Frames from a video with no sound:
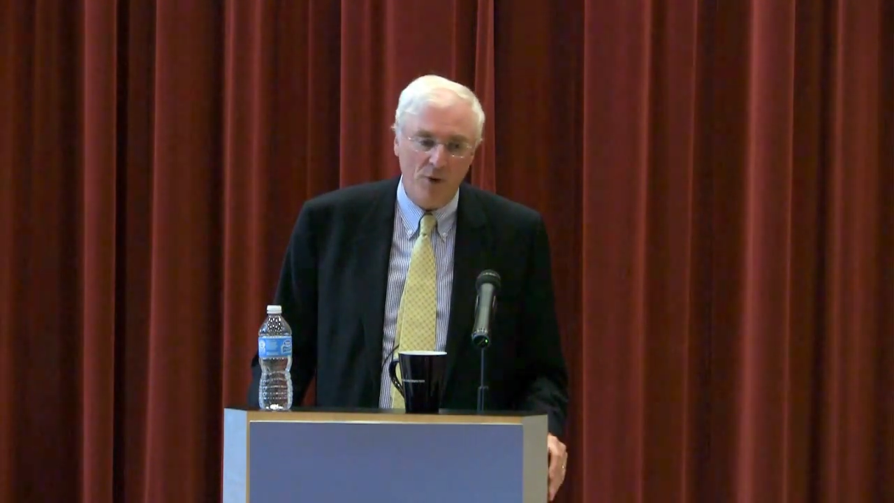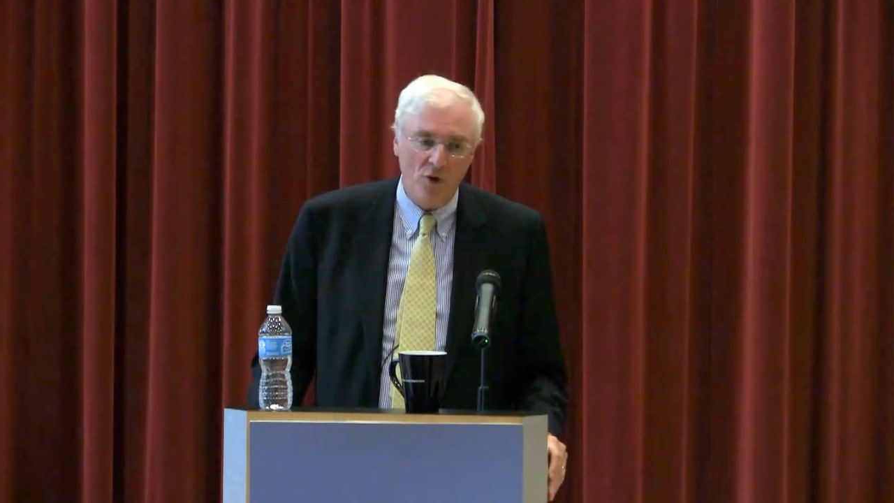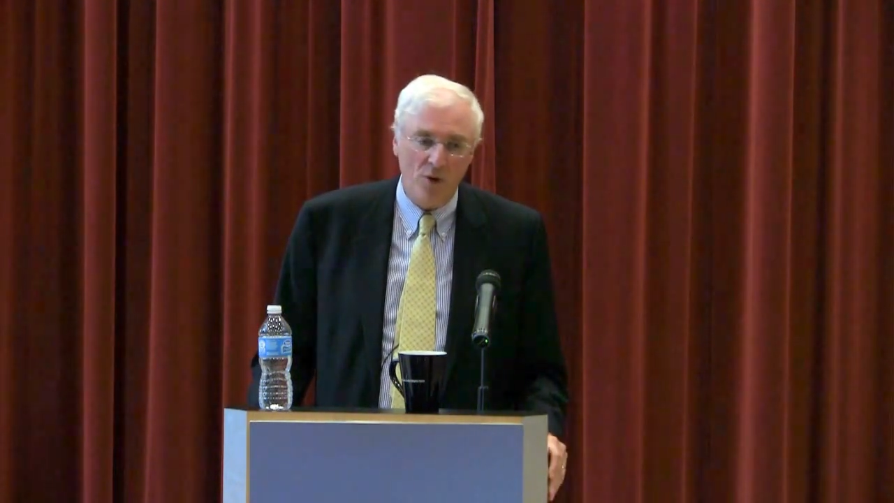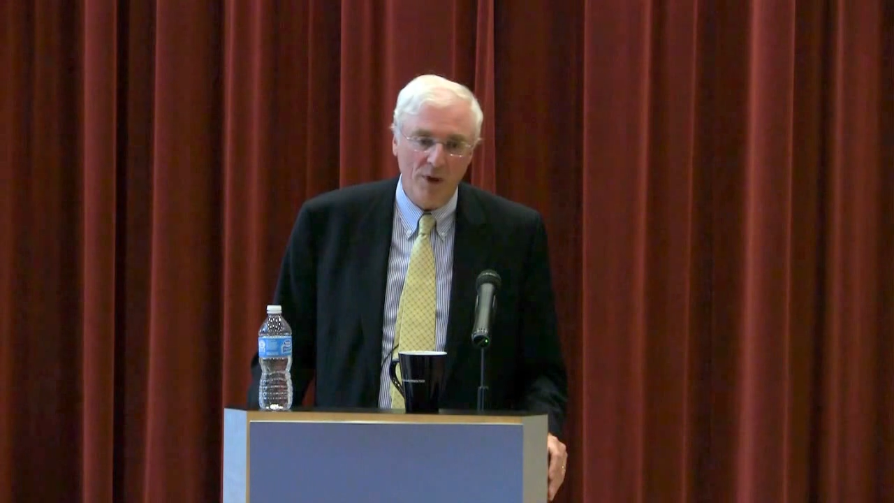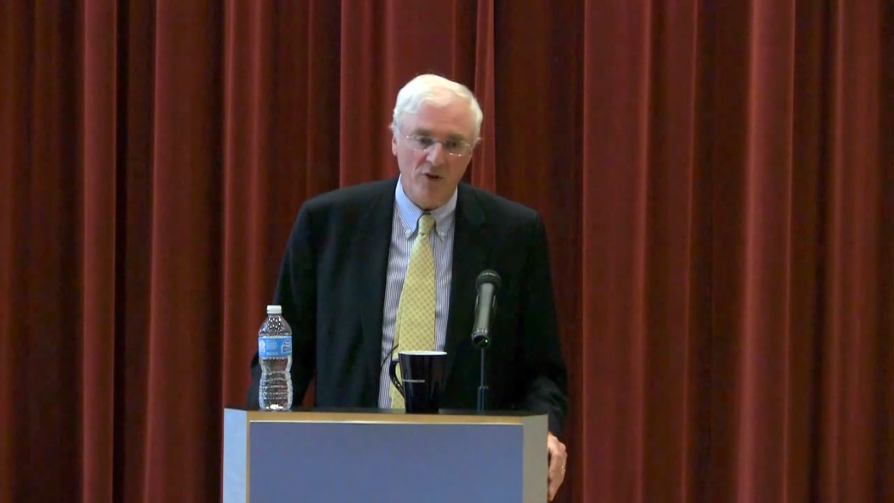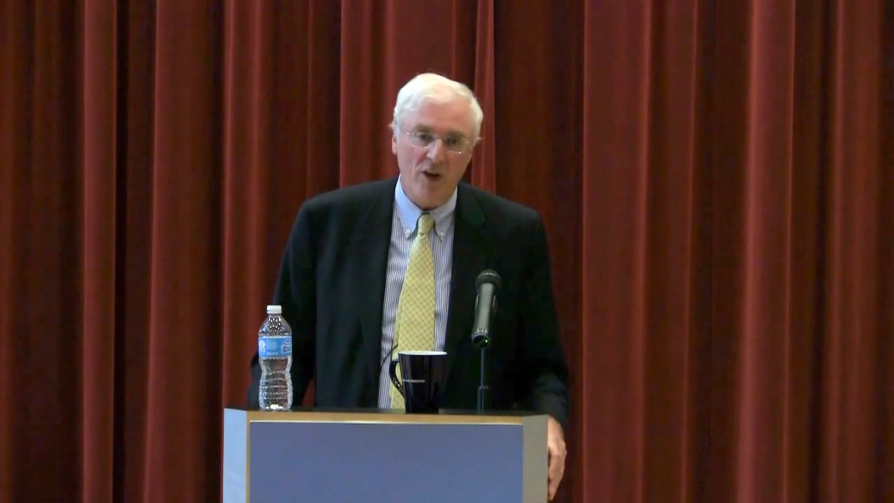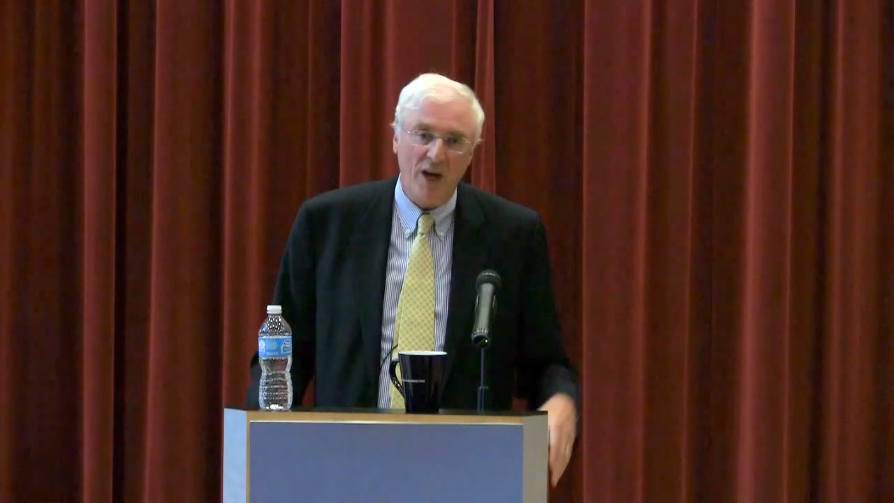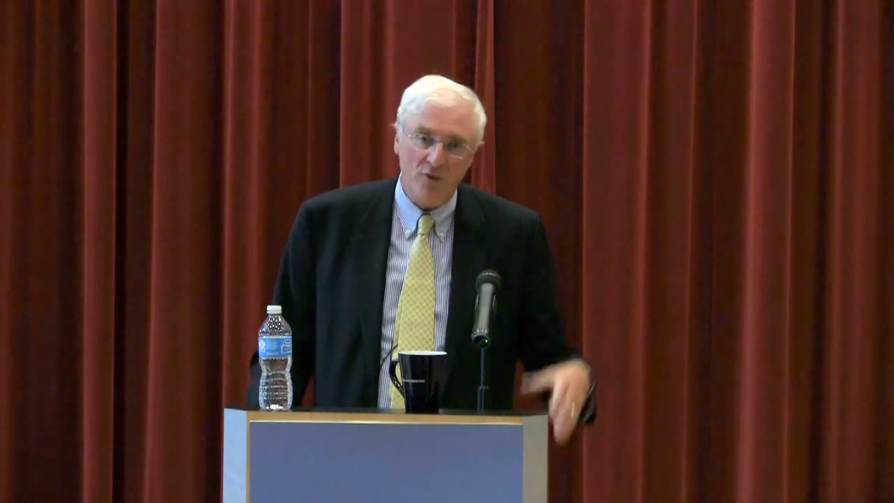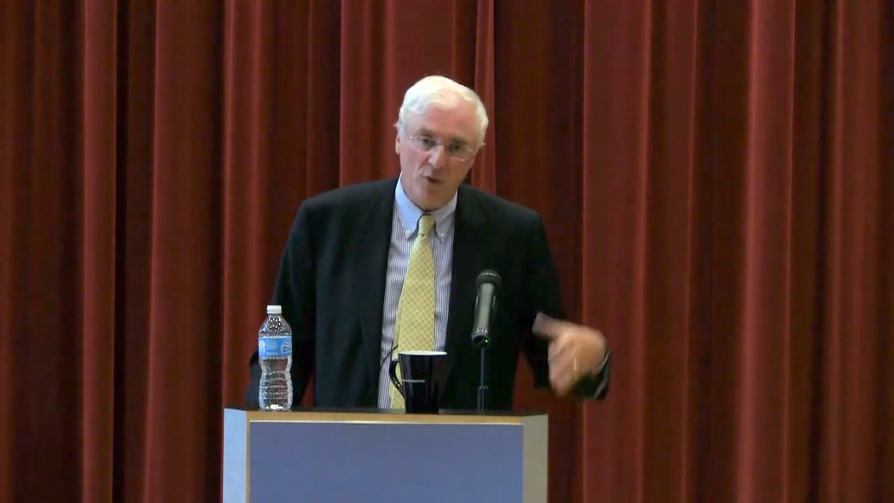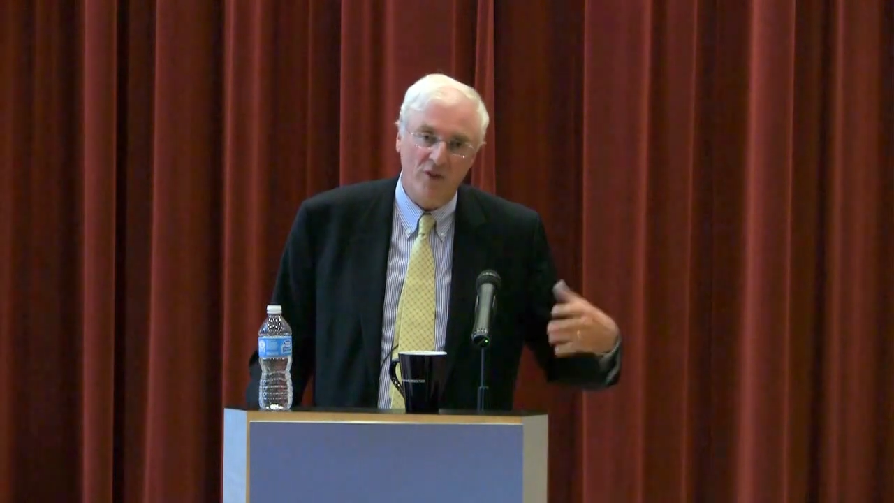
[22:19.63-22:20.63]
program and to
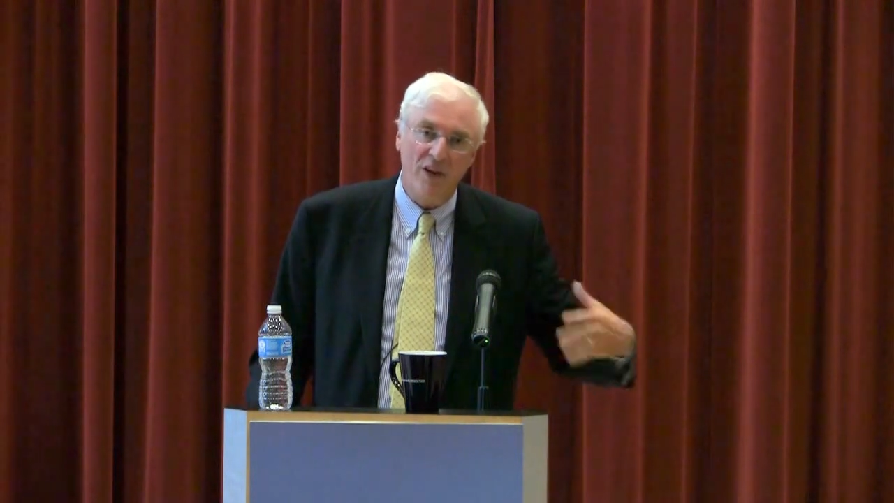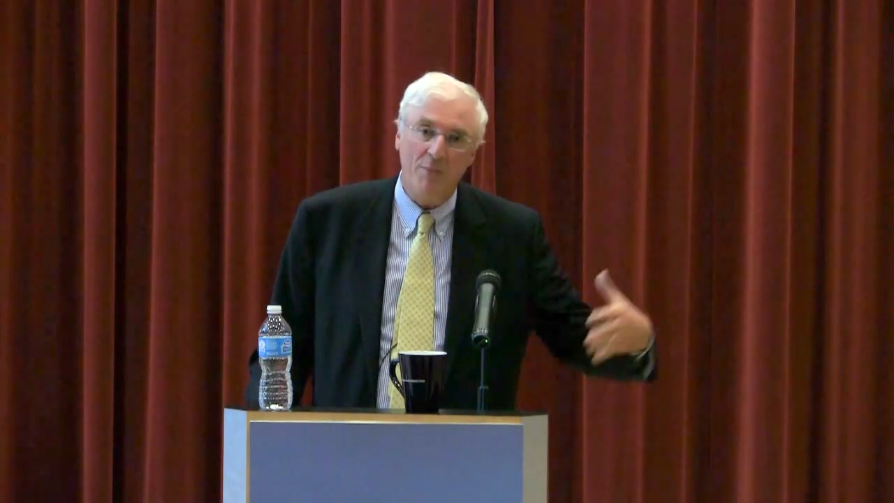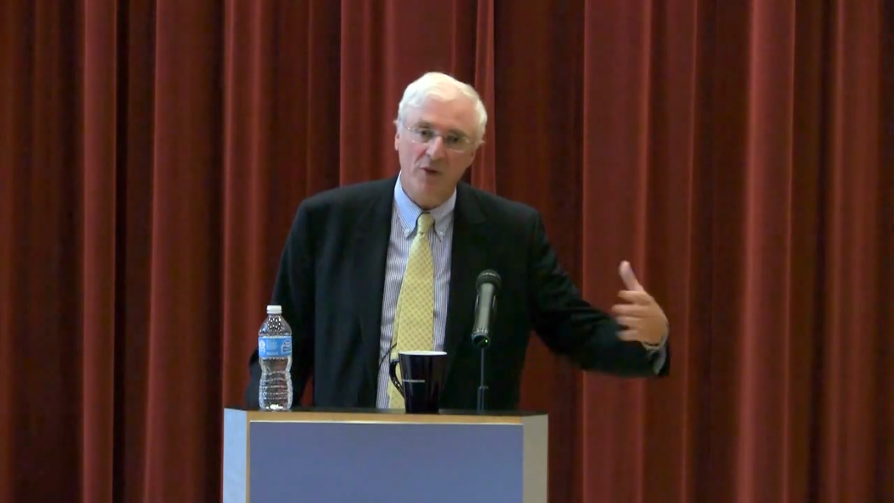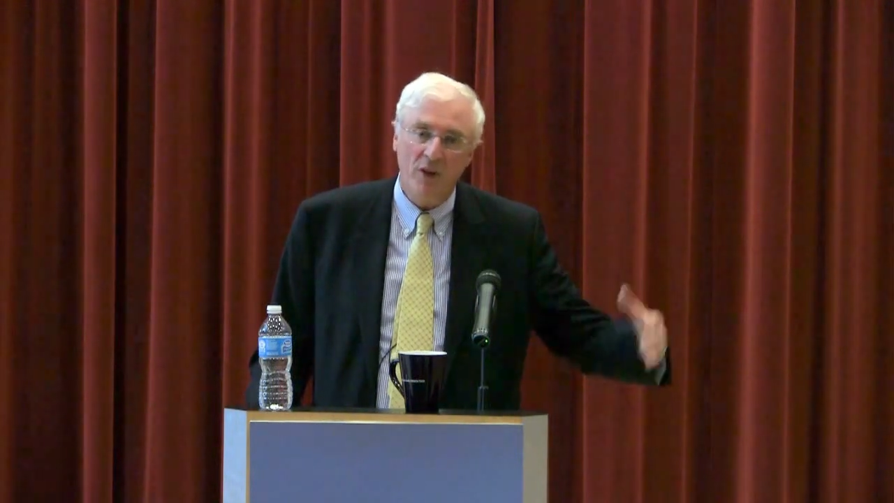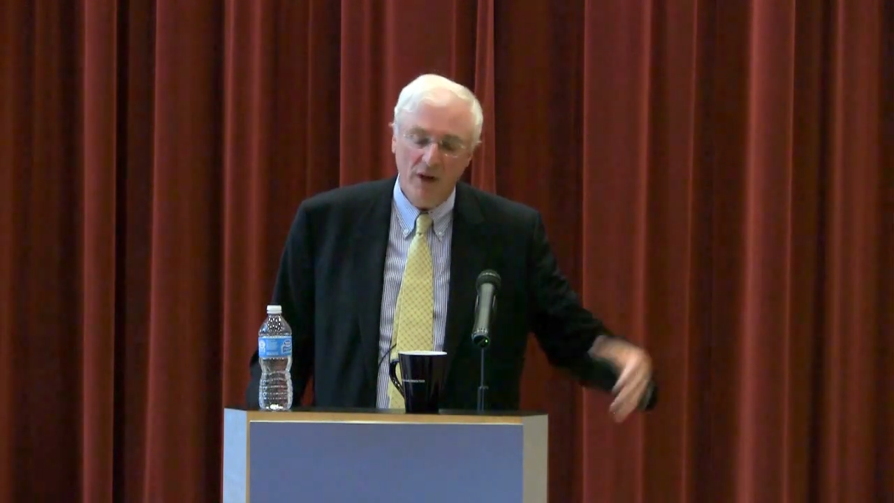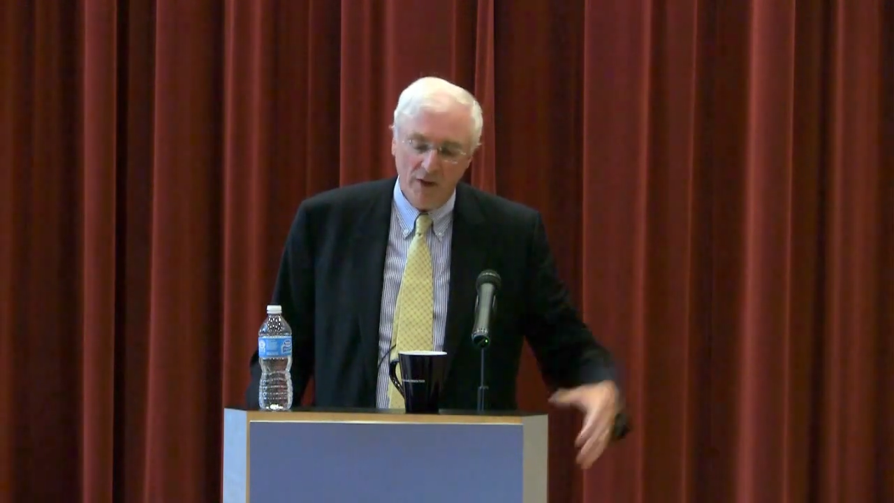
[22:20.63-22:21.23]
have to accept